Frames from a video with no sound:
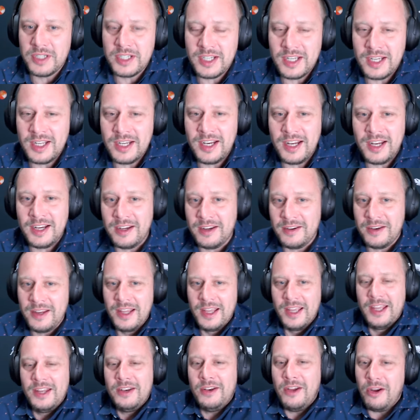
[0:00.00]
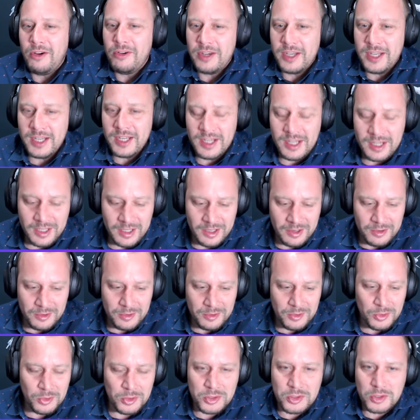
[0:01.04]
And not only
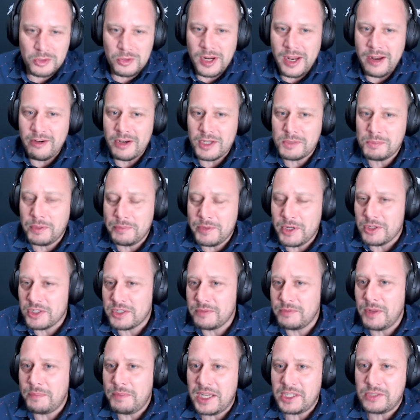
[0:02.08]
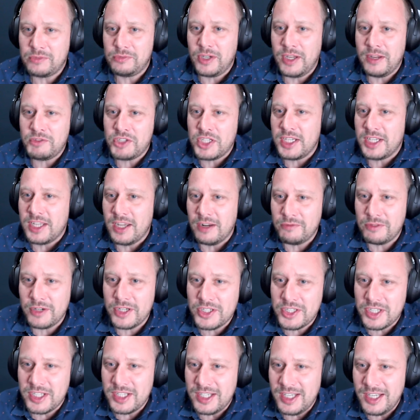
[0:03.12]
your school area has probably got some of the best 5G
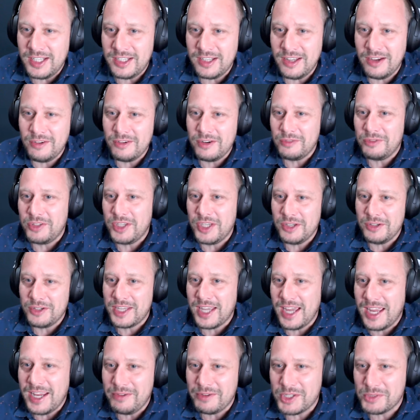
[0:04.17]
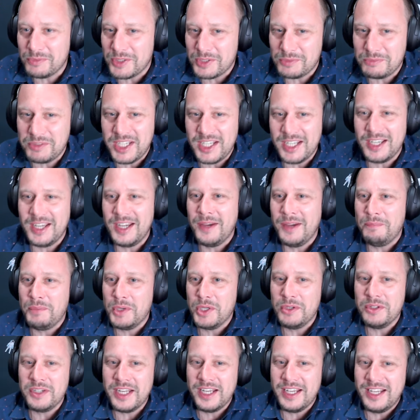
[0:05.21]
coverage in the whole of the UK, which must be a
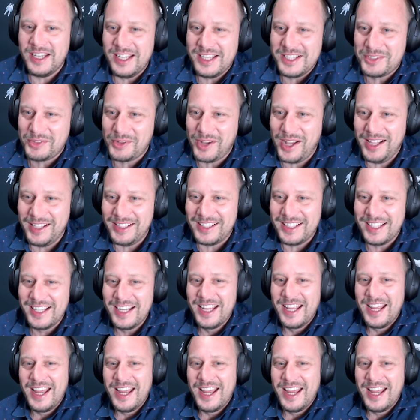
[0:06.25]
boon in as well.